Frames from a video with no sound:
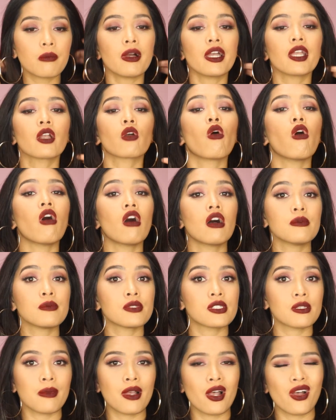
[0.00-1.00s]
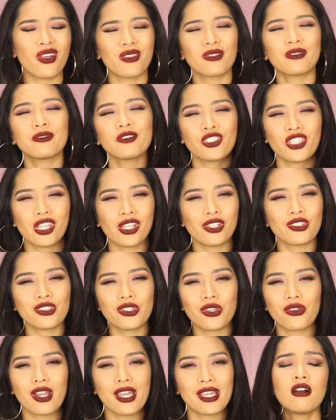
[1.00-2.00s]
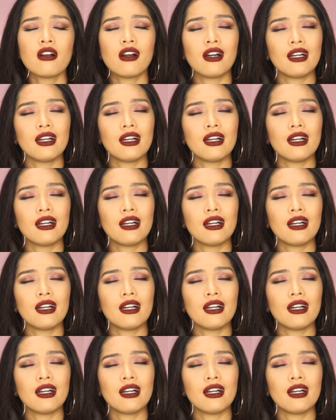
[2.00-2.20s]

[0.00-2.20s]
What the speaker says: my qualms about GHD Rise.